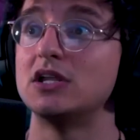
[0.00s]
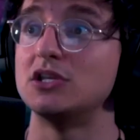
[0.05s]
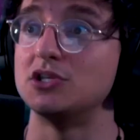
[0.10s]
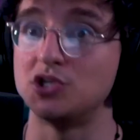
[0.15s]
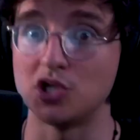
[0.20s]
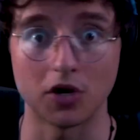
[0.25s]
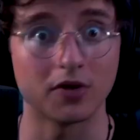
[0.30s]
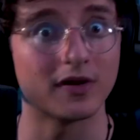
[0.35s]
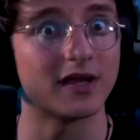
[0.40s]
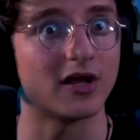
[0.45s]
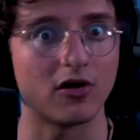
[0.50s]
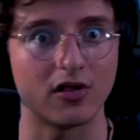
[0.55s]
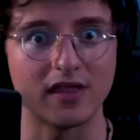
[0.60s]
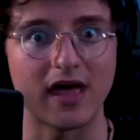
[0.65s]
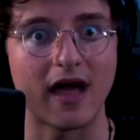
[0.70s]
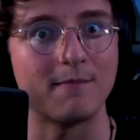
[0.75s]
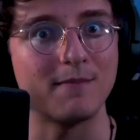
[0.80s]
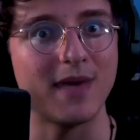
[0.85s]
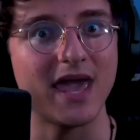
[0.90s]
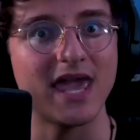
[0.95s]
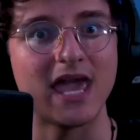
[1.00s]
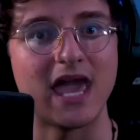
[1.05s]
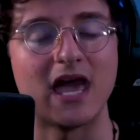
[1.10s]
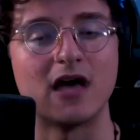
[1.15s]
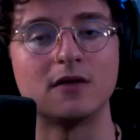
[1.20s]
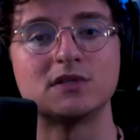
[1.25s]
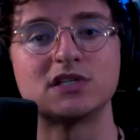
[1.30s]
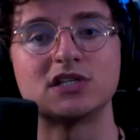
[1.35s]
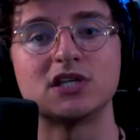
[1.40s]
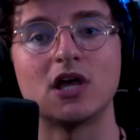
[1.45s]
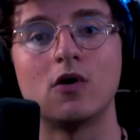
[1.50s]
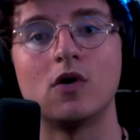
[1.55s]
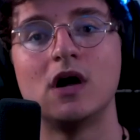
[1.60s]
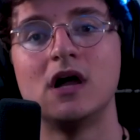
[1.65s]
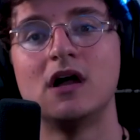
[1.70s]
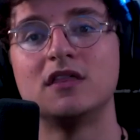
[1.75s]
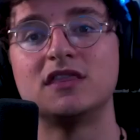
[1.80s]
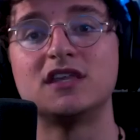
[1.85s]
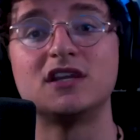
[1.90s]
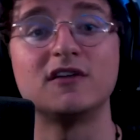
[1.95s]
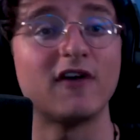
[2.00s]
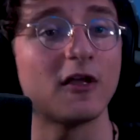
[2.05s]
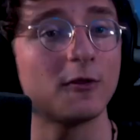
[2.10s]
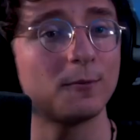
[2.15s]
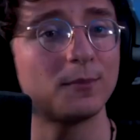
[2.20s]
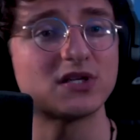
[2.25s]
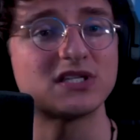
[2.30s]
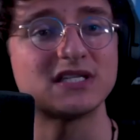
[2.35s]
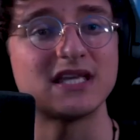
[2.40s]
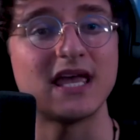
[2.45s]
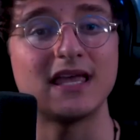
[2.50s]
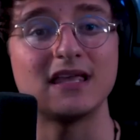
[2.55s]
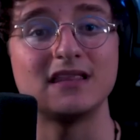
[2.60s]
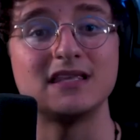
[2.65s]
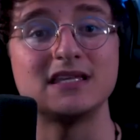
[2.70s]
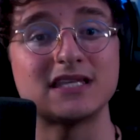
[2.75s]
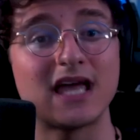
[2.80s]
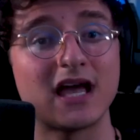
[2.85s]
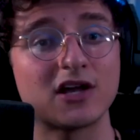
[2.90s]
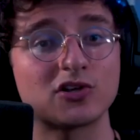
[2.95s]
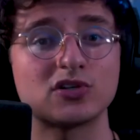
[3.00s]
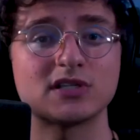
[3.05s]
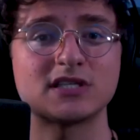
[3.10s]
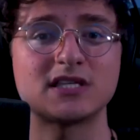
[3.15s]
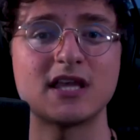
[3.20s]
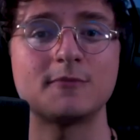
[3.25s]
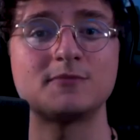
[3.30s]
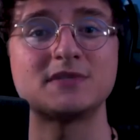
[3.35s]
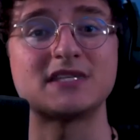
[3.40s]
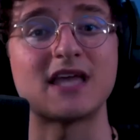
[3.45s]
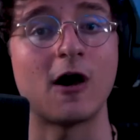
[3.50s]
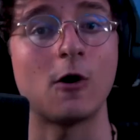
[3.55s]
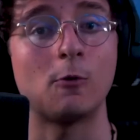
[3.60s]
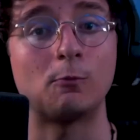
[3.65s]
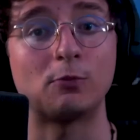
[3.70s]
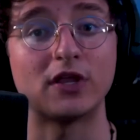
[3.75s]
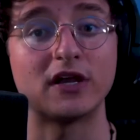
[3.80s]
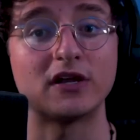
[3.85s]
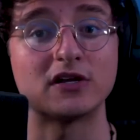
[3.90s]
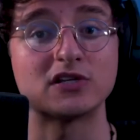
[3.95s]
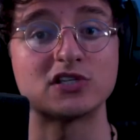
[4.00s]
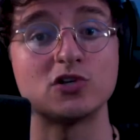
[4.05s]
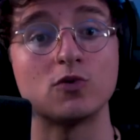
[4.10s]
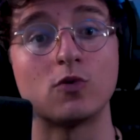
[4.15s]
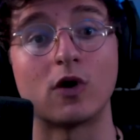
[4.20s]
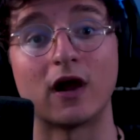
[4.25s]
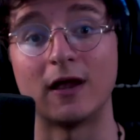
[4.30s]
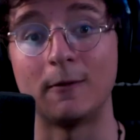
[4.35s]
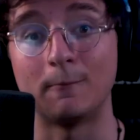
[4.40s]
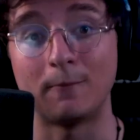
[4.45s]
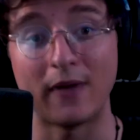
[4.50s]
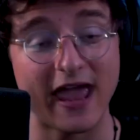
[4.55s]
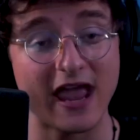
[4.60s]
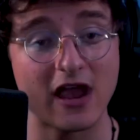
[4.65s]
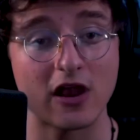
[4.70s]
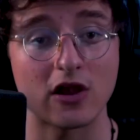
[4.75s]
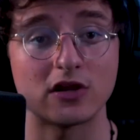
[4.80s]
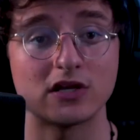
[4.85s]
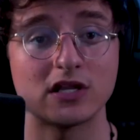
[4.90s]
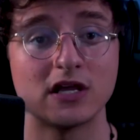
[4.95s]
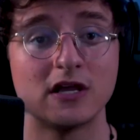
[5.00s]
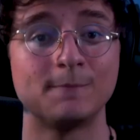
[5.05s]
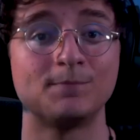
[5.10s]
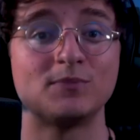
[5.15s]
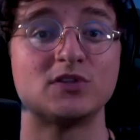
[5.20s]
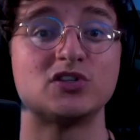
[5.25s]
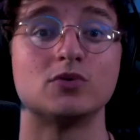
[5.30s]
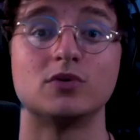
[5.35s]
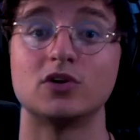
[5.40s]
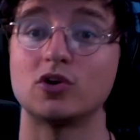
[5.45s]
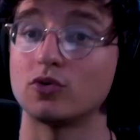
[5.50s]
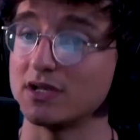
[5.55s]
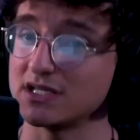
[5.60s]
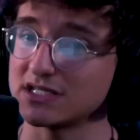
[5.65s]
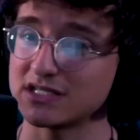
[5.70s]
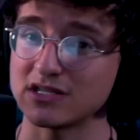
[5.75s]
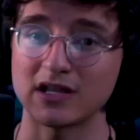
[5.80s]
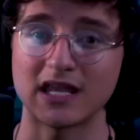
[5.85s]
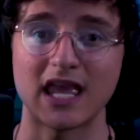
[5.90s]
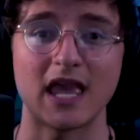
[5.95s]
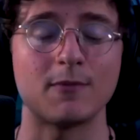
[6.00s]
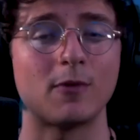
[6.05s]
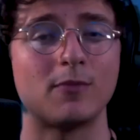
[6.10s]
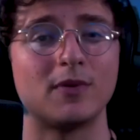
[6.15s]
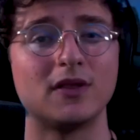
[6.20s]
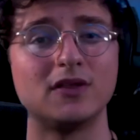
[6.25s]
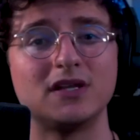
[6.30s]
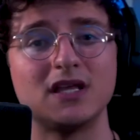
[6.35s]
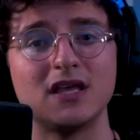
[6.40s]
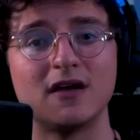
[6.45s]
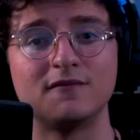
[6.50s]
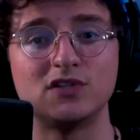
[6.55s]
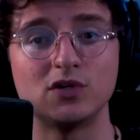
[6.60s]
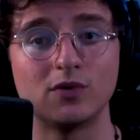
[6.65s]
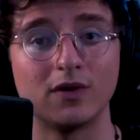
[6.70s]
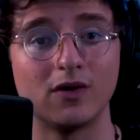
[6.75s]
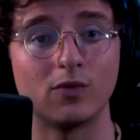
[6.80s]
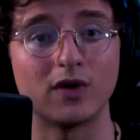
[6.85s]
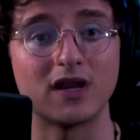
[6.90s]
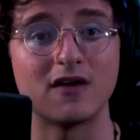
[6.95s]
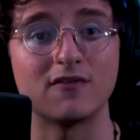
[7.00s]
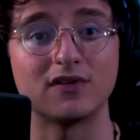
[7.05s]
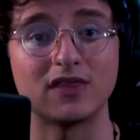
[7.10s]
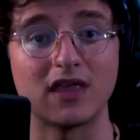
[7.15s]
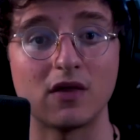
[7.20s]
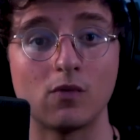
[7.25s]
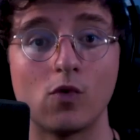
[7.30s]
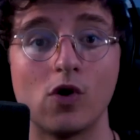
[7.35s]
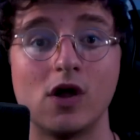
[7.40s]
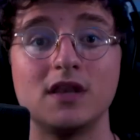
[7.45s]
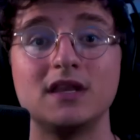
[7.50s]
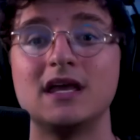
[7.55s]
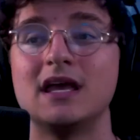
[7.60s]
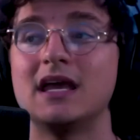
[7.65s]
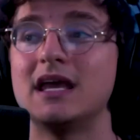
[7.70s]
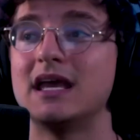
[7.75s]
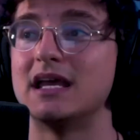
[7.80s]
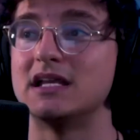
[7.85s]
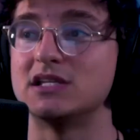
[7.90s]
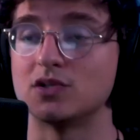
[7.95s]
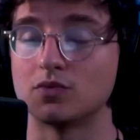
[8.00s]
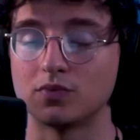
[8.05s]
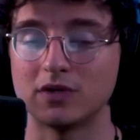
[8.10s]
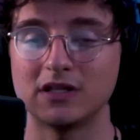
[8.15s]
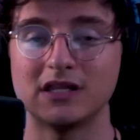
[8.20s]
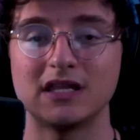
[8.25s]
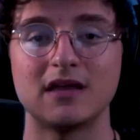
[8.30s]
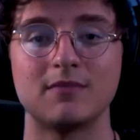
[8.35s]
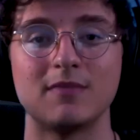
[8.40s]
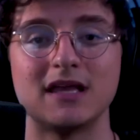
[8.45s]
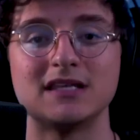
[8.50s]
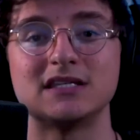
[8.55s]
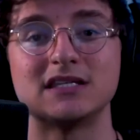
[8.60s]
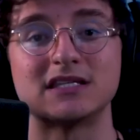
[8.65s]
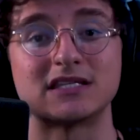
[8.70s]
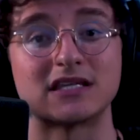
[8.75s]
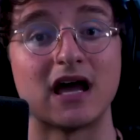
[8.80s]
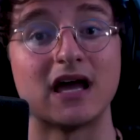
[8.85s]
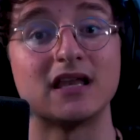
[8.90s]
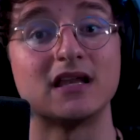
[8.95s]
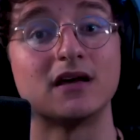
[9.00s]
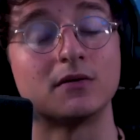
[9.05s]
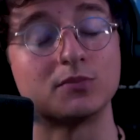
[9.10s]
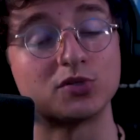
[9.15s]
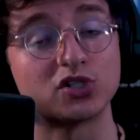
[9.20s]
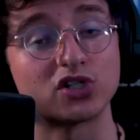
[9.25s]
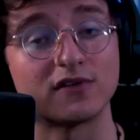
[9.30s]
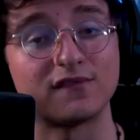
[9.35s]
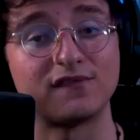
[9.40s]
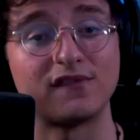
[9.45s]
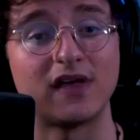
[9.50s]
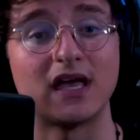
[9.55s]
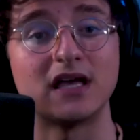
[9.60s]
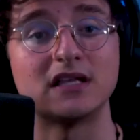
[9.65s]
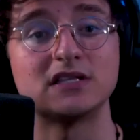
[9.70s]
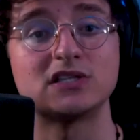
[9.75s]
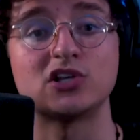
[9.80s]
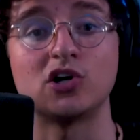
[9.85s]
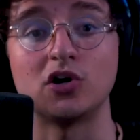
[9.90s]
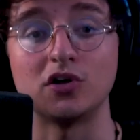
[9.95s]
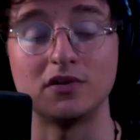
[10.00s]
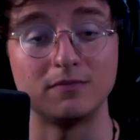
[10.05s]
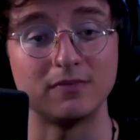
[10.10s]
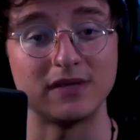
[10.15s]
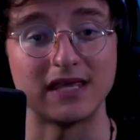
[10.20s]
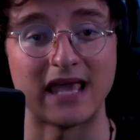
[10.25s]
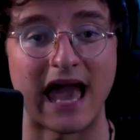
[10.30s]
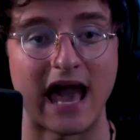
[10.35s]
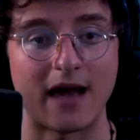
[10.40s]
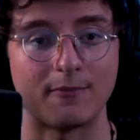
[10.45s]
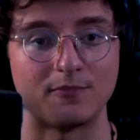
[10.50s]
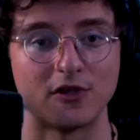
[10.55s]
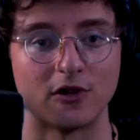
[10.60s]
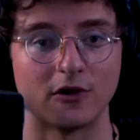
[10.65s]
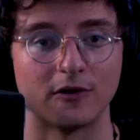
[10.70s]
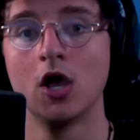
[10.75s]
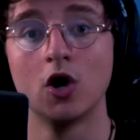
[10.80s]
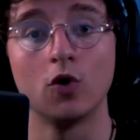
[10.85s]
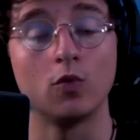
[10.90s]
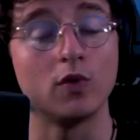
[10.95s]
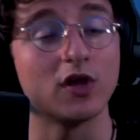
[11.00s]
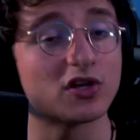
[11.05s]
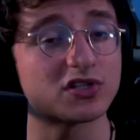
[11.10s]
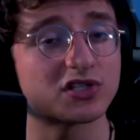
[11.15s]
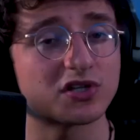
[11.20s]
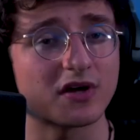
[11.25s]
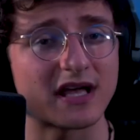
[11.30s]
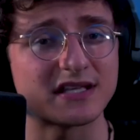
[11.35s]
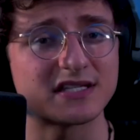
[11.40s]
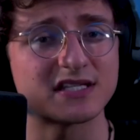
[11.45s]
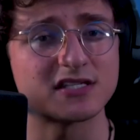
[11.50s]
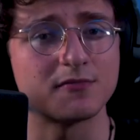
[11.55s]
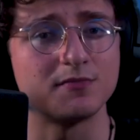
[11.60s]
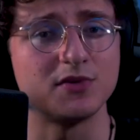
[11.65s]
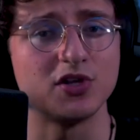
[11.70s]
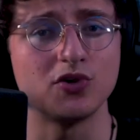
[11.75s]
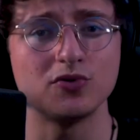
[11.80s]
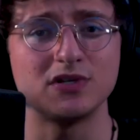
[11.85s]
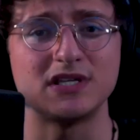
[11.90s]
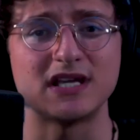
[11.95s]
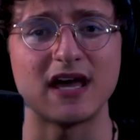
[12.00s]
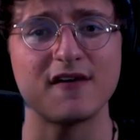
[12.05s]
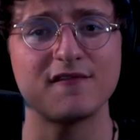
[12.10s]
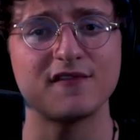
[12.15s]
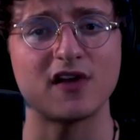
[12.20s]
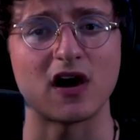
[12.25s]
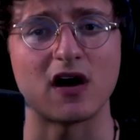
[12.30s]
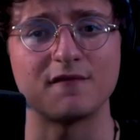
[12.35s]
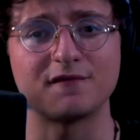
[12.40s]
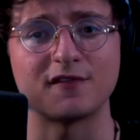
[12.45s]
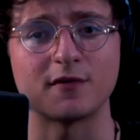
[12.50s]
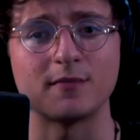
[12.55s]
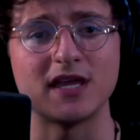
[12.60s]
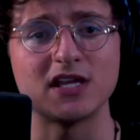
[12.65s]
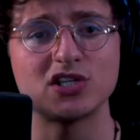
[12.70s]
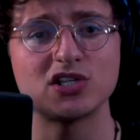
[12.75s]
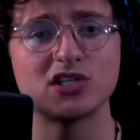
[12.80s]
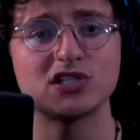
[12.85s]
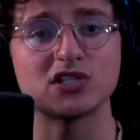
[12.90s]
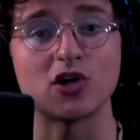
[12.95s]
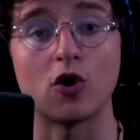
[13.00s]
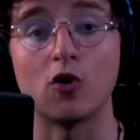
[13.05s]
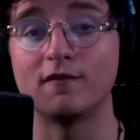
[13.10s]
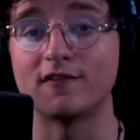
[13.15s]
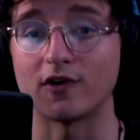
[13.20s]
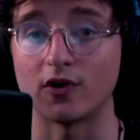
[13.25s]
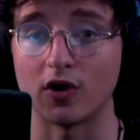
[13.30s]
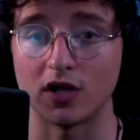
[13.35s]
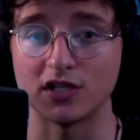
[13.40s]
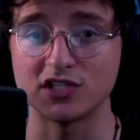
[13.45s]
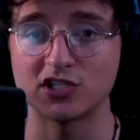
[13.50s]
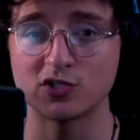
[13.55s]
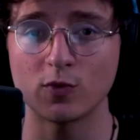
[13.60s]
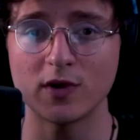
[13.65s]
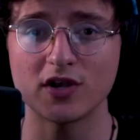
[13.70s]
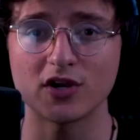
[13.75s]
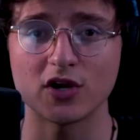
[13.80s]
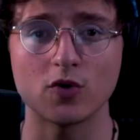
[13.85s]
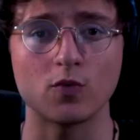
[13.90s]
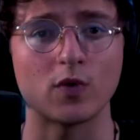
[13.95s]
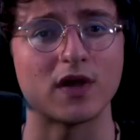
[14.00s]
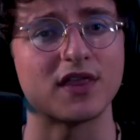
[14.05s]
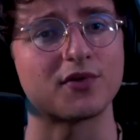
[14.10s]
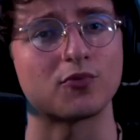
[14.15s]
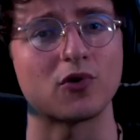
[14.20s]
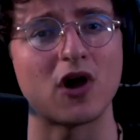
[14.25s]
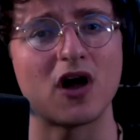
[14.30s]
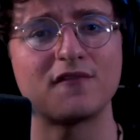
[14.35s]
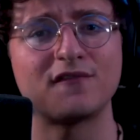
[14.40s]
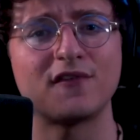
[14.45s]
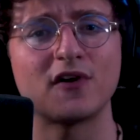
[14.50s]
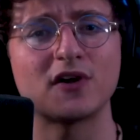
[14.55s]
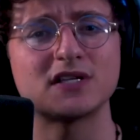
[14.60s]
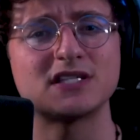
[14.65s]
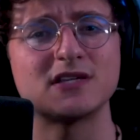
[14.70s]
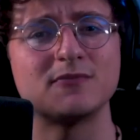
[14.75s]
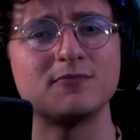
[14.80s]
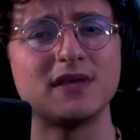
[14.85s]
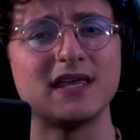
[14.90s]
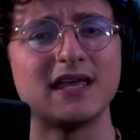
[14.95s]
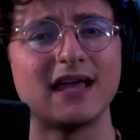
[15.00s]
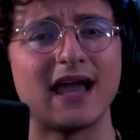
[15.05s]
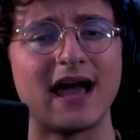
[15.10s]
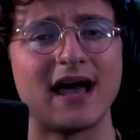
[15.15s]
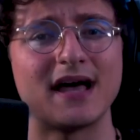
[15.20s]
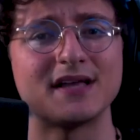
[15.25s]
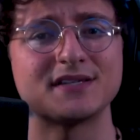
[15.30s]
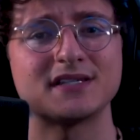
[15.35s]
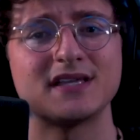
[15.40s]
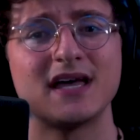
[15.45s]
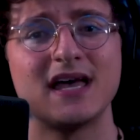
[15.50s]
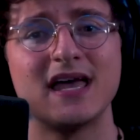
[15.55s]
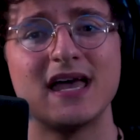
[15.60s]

during all that mayhem. So the developers taking these extra steps to help players who are impaired to increase their capability of doing whatever they want is a really amazing sign, and I'm sure fans couldn't be happier. We also got some new dev confirmations over on Twitter, with Rod Ferguson being asked